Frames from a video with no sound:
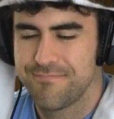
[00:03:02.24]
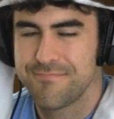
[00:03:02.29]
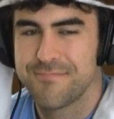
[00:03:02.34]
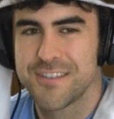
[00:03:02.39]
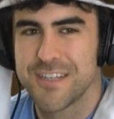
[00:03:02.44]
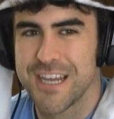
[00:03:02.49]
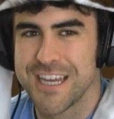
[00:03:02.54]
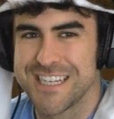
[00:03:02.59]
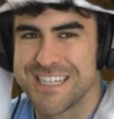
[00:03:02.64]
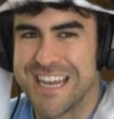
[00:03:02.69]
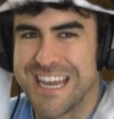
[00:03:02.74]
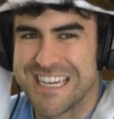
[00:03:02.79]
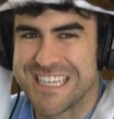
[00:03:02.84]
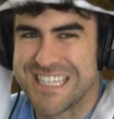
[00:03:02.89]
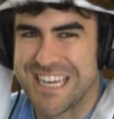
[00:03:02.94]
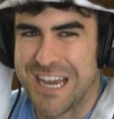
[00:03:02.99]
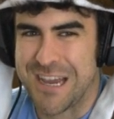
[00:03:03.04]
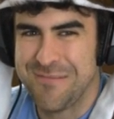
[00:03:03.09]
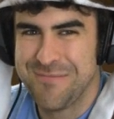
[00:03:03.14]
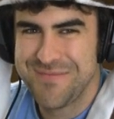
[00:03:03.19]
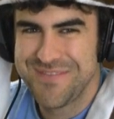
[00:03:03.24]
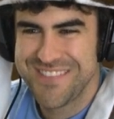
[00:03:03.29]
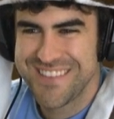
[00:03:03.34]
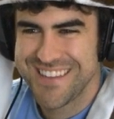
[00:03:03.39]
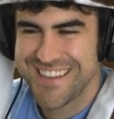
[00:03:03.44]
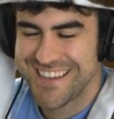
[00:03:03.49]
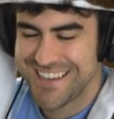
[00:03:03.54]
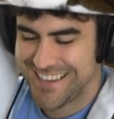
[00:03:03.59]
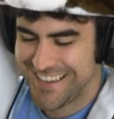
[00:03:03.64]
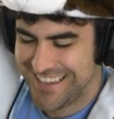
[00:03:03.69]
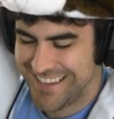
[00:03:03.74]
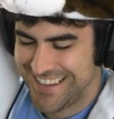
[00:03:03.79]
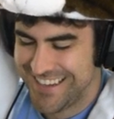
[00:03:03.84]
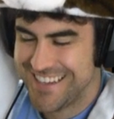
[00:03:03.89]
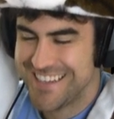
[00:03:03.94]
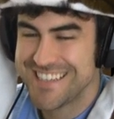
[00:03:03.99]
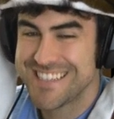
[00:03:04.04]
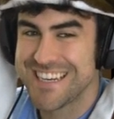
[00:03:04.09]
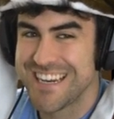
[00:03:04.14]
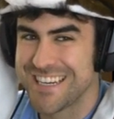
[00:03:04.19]
See you guys next time.
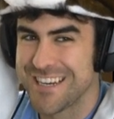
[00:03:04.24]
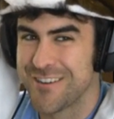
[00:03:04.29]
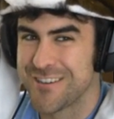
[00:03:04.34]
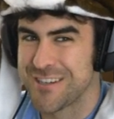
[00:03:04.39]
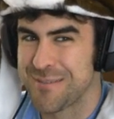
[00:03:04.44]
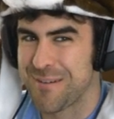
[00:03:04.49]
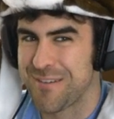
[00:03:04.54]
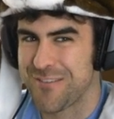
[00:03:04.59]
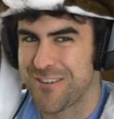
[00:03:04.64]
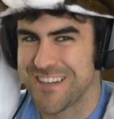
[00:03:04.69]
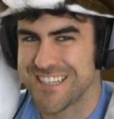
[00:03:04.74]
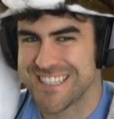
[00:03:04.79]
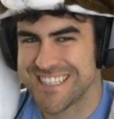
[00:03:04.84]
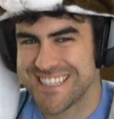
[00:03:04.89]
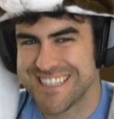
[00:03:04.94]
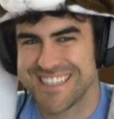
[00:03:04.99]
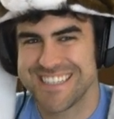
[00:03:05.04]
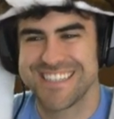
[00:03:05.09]
Stay toasty, my friends.